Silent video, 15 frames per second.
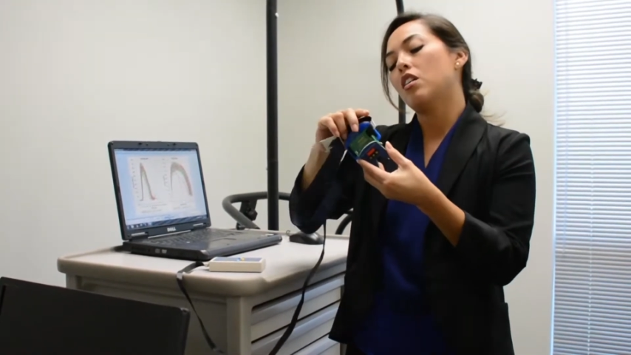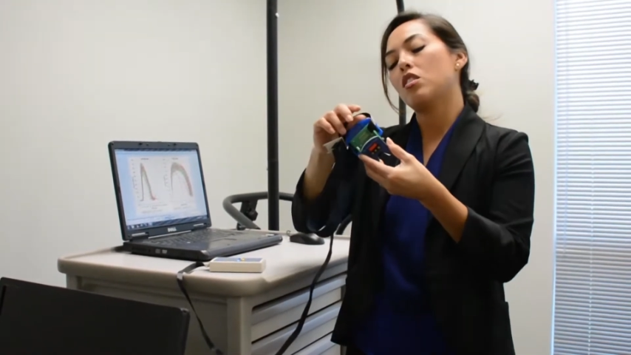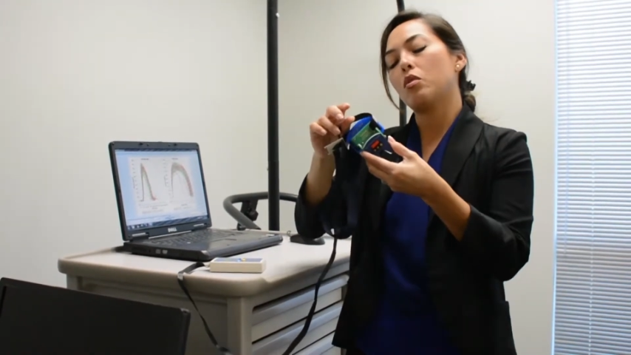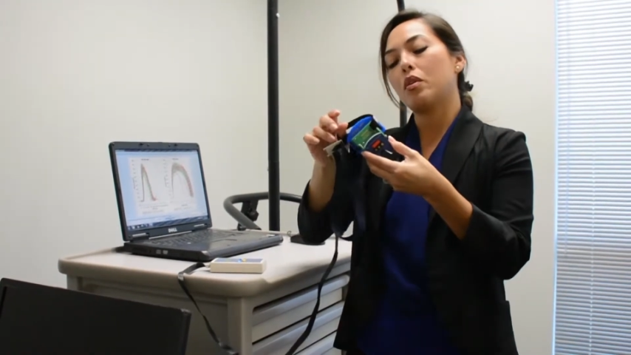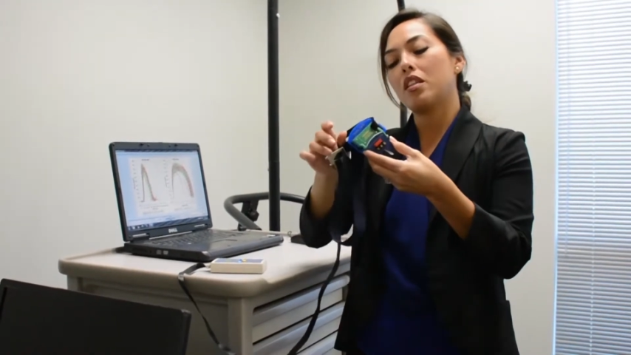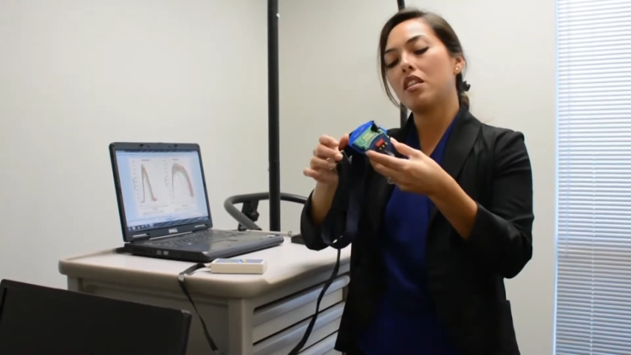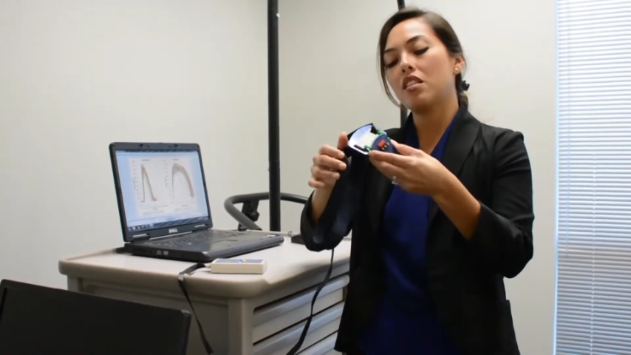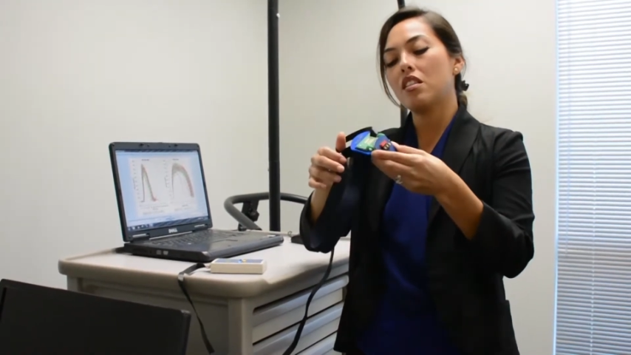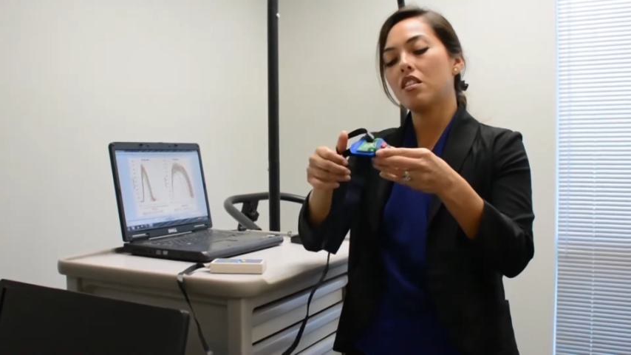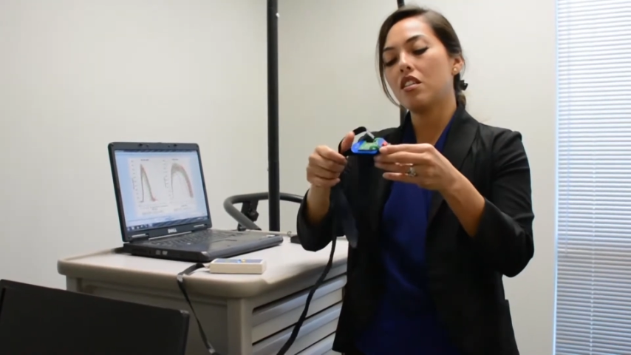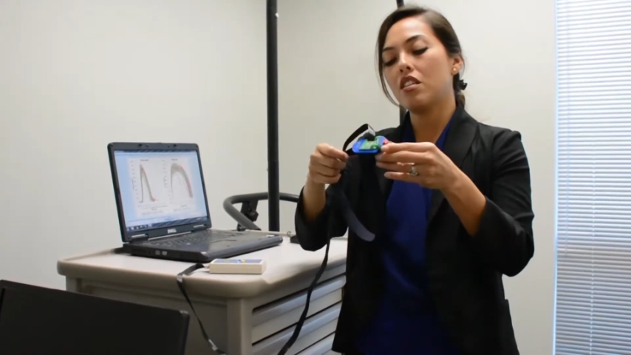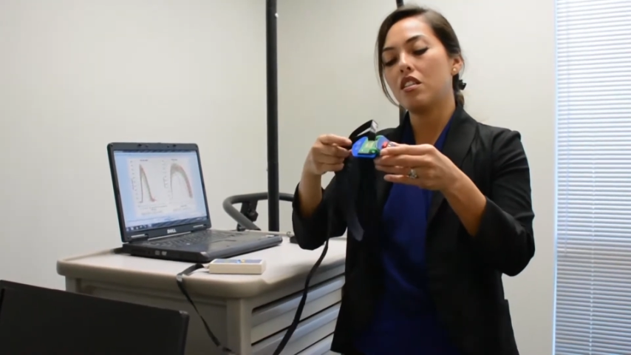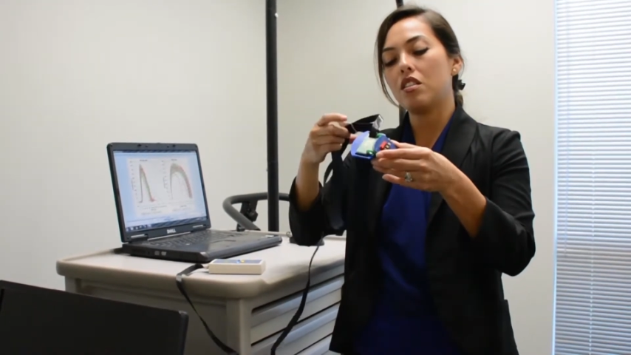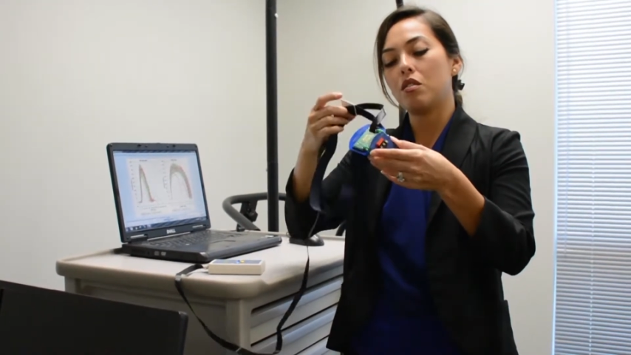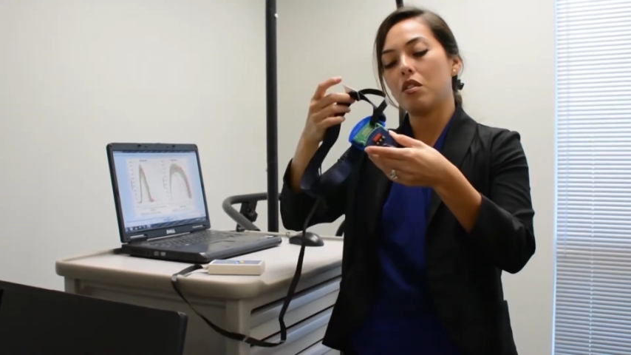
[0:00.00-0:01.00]
So what this is
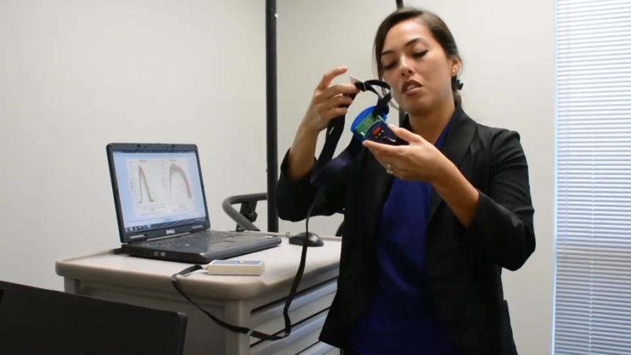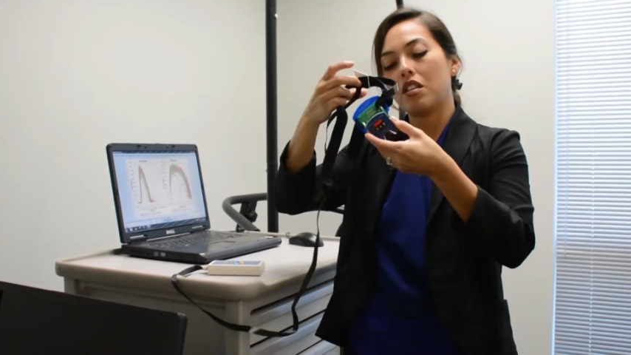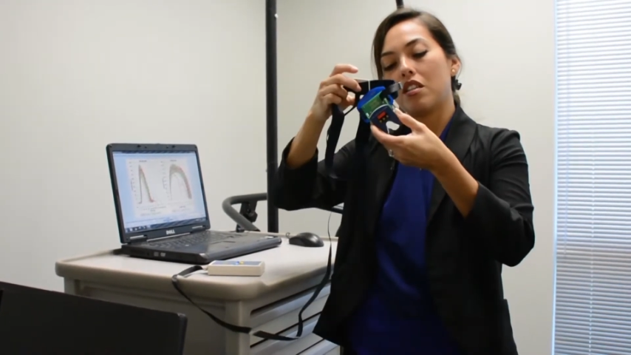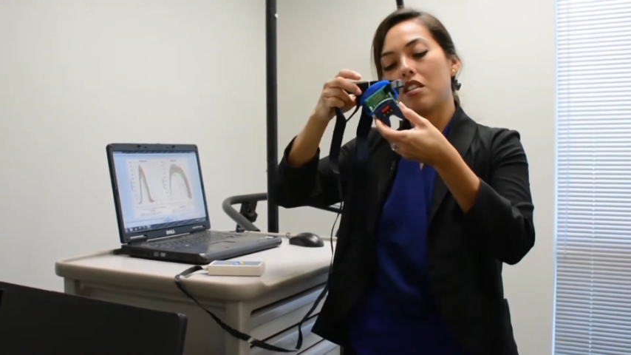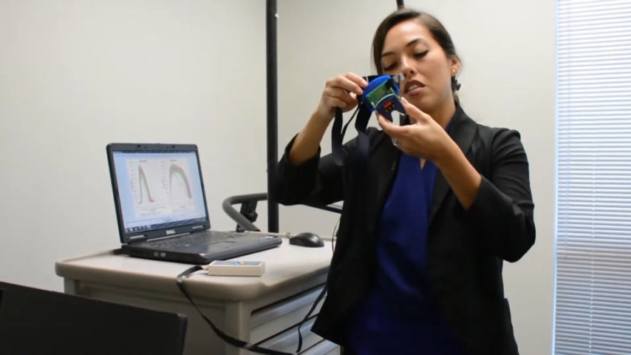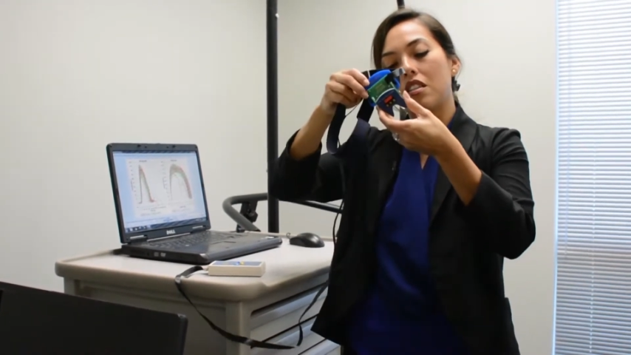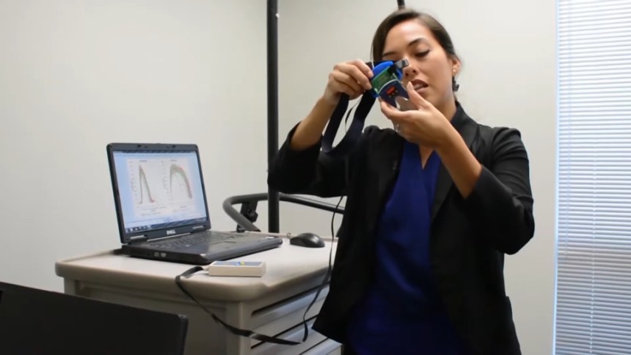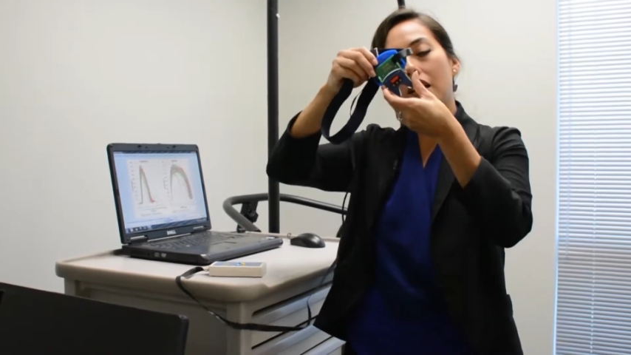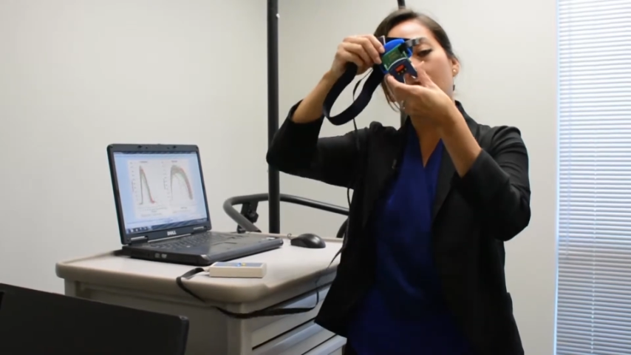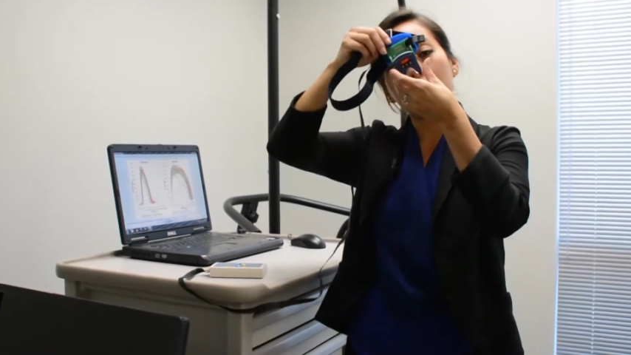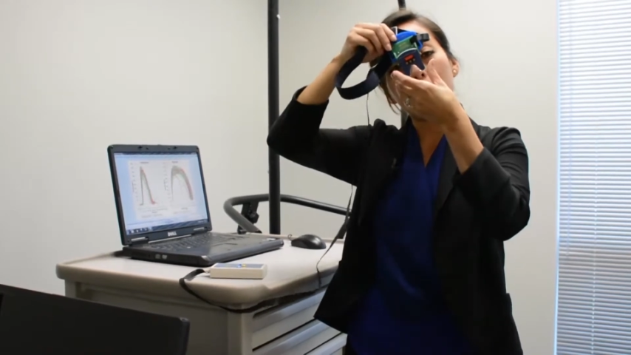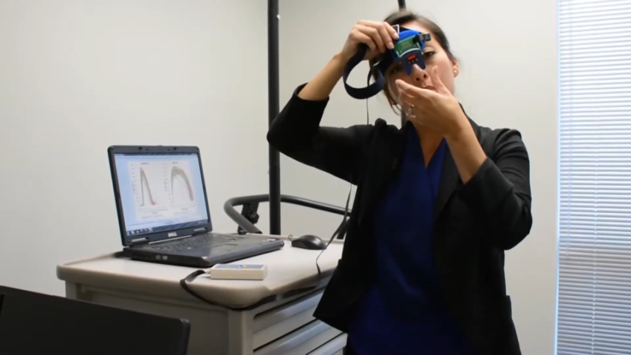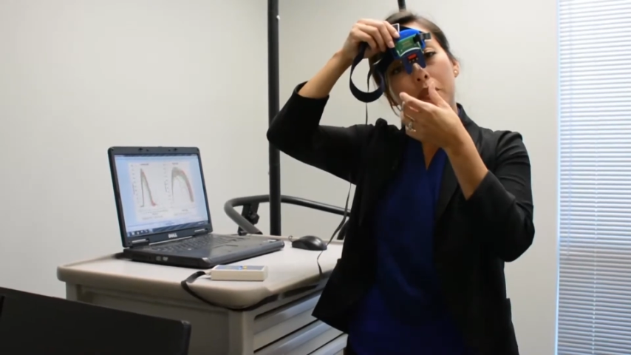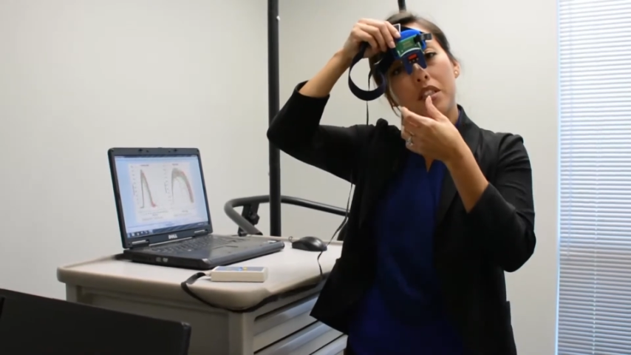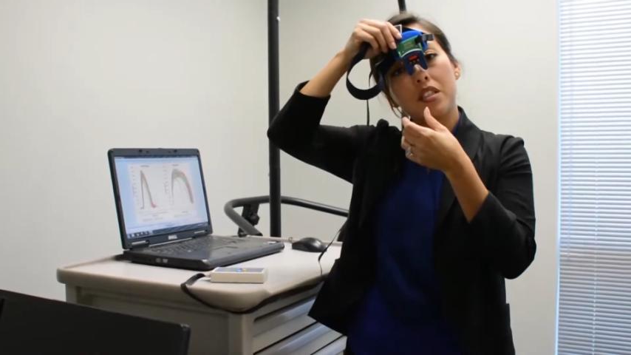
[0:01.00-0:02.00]
going to do, it's going to sit
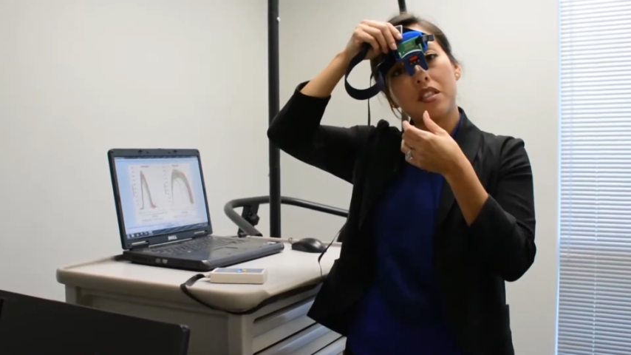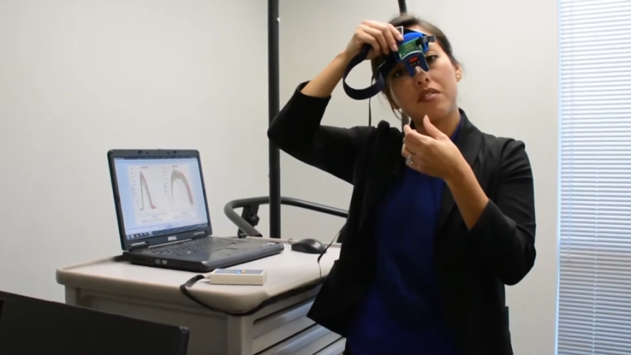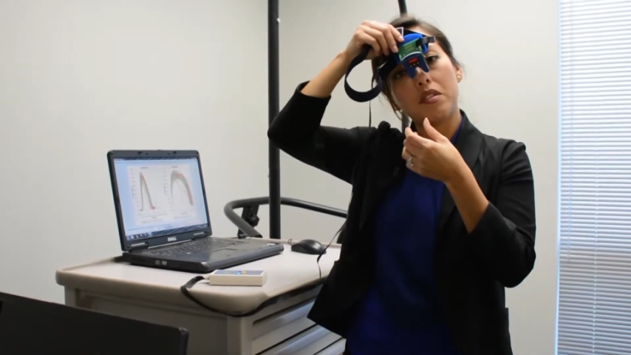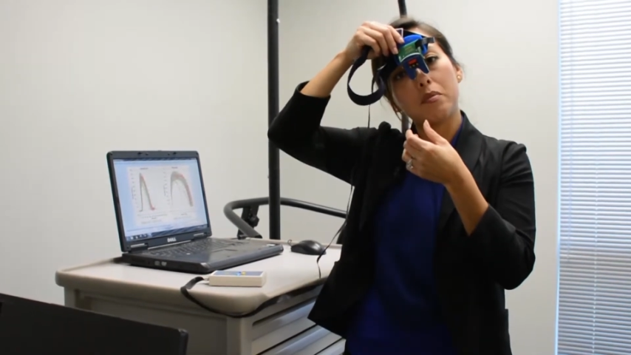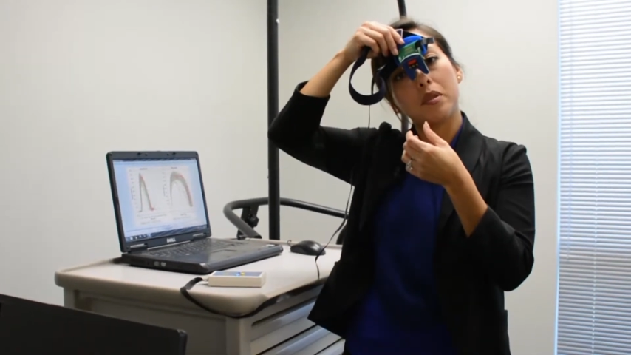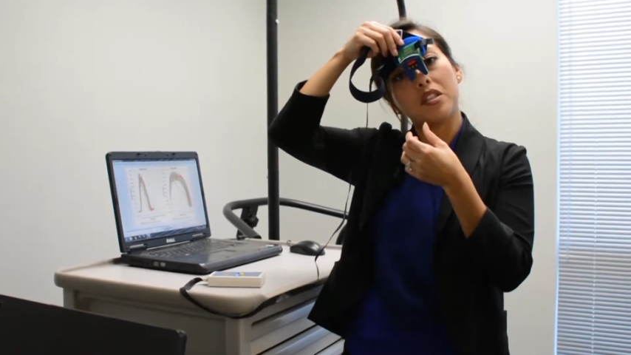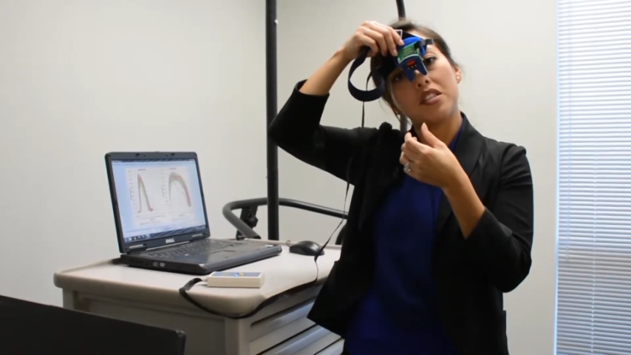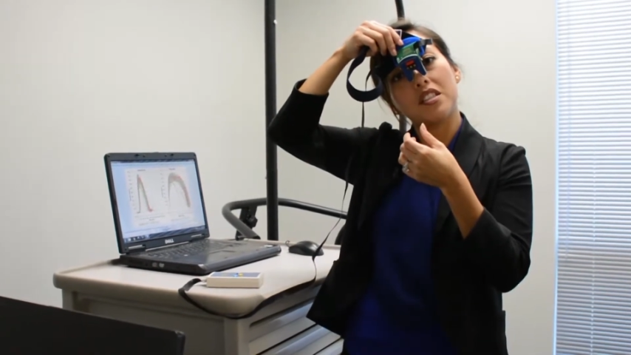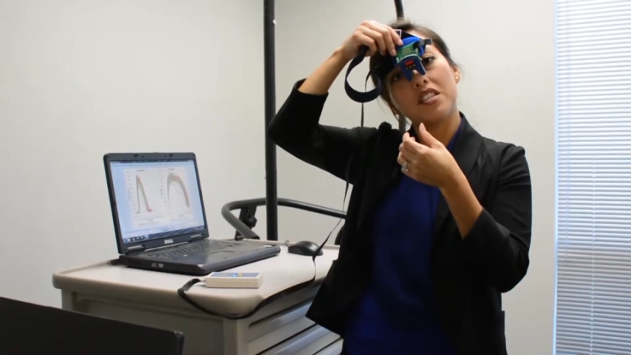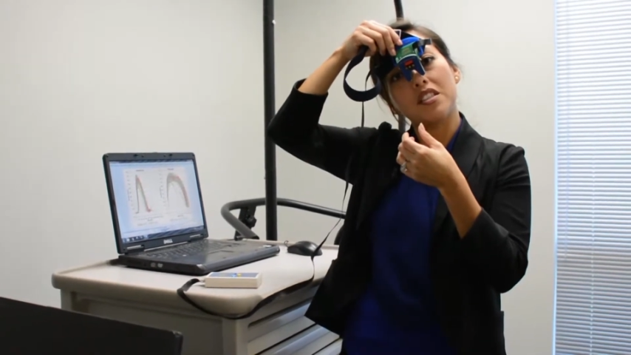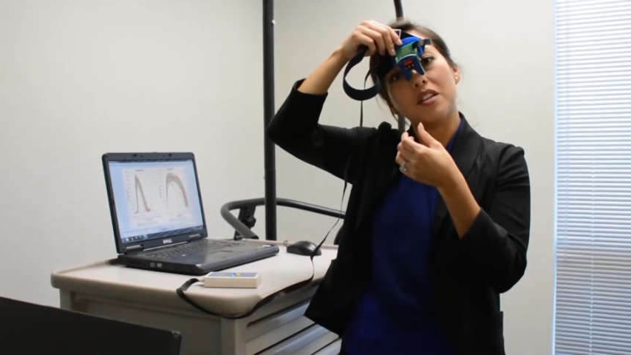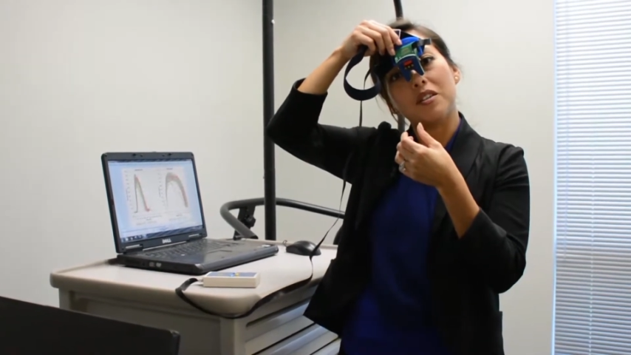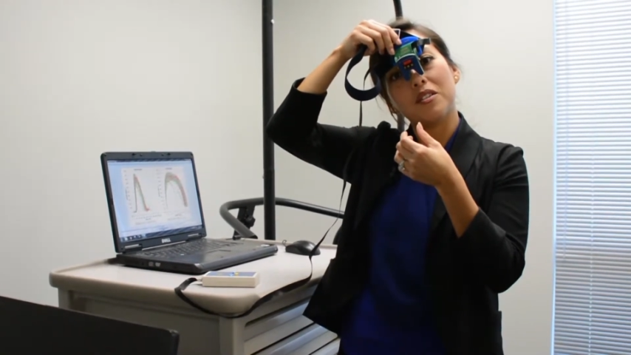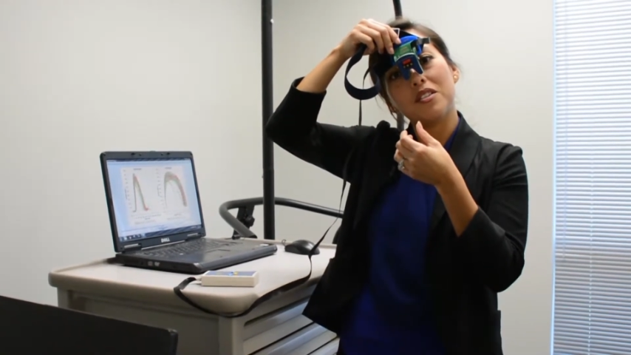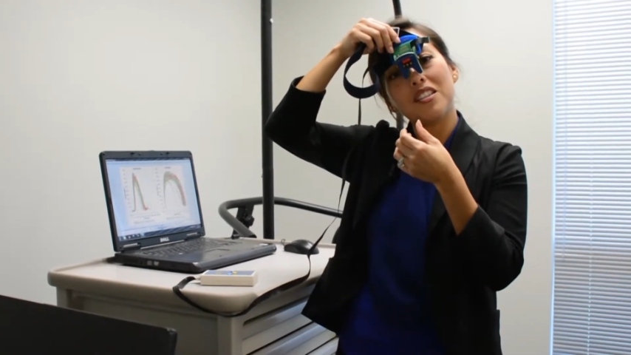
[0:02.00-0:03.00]
at the bridge of the person's
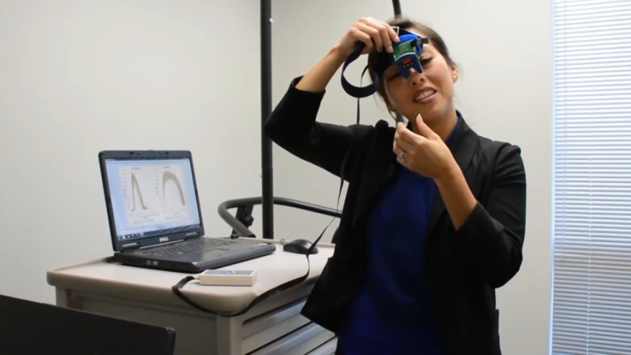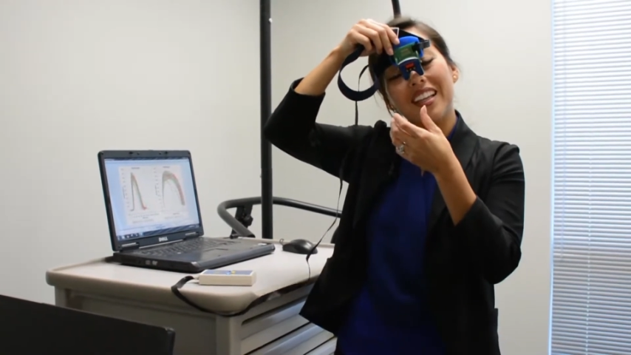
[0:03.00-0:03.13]
nose